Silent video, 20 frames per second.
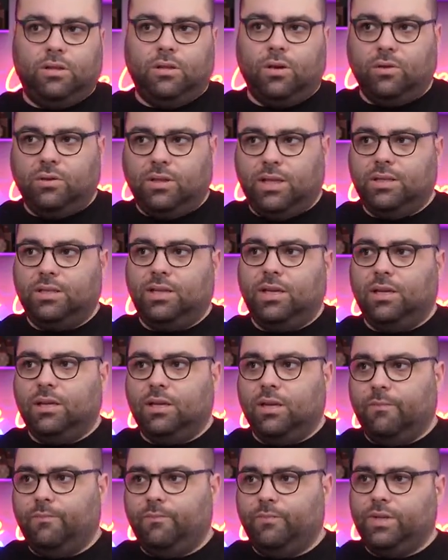autistic
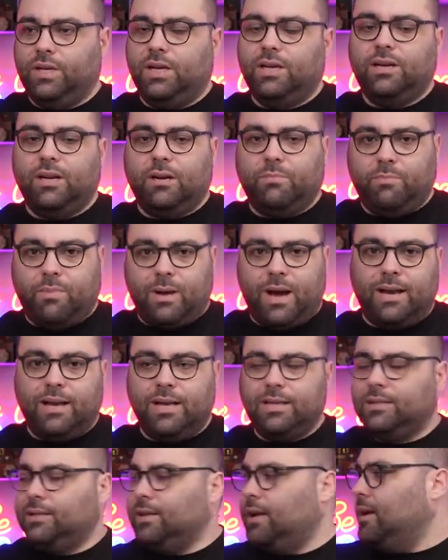children
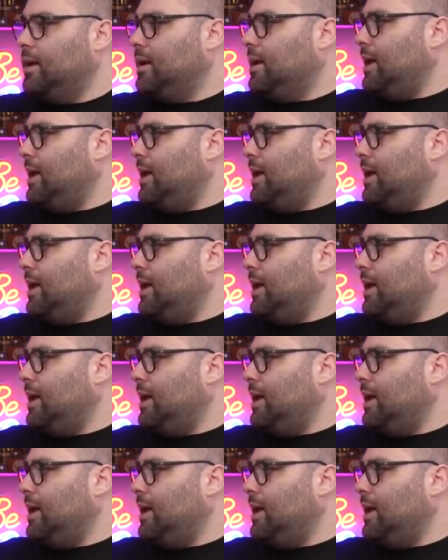parents